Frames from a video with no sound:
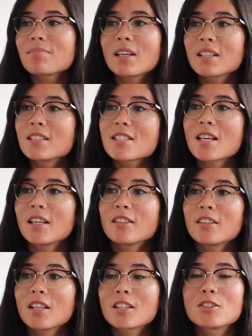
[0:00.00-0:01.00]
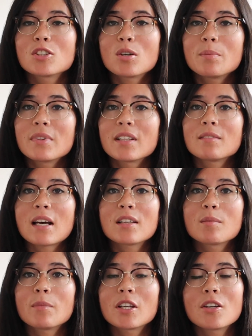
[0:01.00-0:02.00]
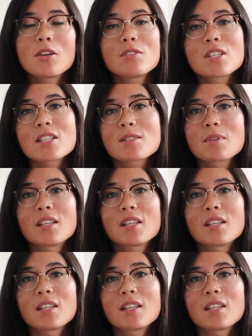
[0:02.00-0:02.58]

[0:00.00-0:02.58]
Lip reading: I can decide I don't like a job and then hand in my notice